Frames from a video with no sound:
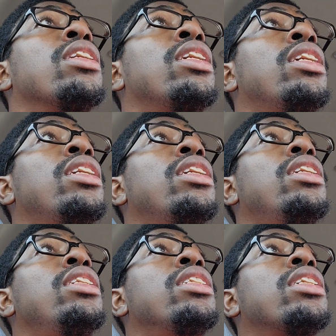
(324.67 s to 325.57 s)
Okay, they
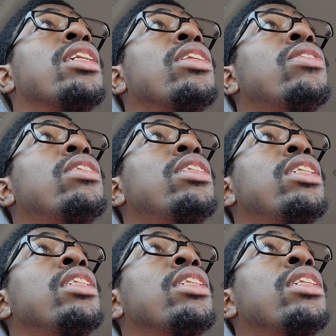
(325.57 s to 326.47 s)
literally just got the oil
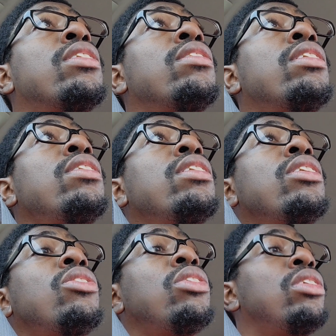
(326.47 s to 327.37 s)
change not too long,
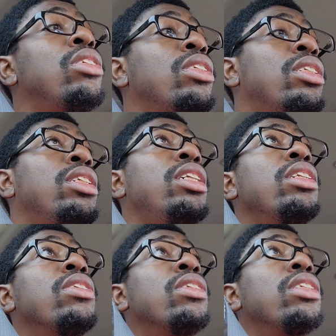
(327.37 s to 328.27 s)
or no, it's
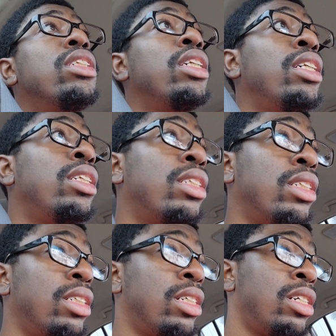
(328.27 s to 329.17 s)
needing an oil change.
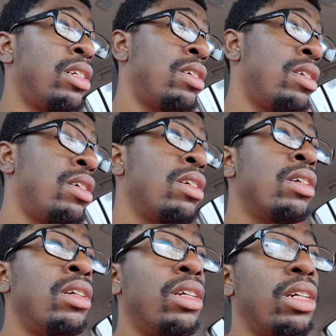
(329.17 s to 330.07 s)

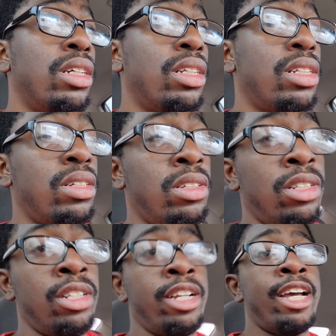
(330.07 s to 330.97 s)
Okay, so
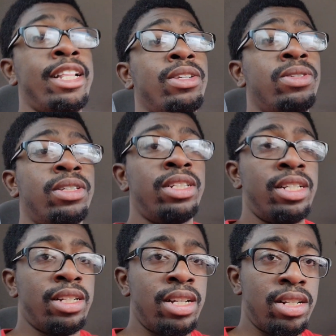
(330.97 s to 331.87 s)
they got the oil
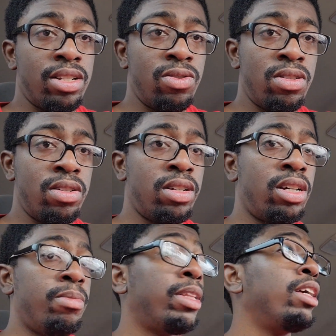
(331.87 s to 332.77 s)
change not too long
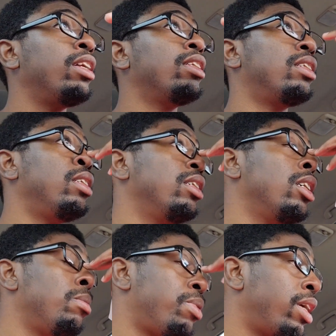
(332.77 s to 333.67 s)
ago, but they
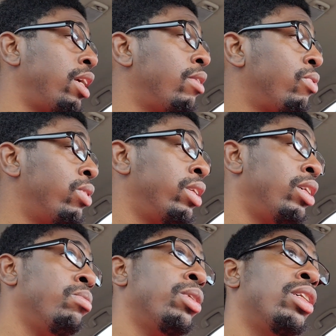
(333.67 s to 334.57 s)
probably up for
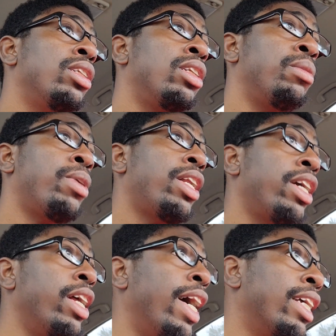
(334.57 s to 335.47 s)
needing, but they probably
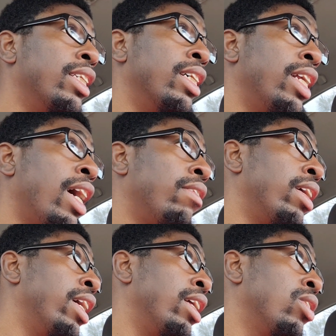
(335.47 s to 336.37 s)
had an accident
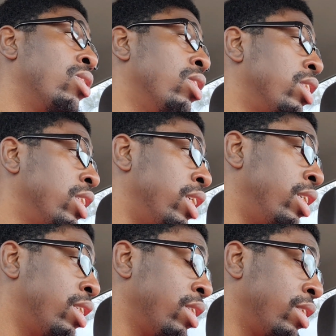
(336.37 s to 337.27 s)
after they had the oil
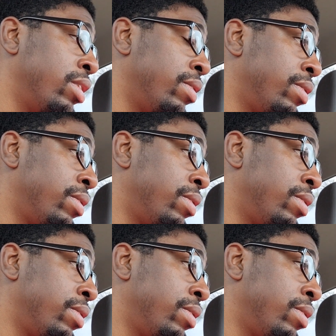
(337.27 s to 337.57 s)
change. So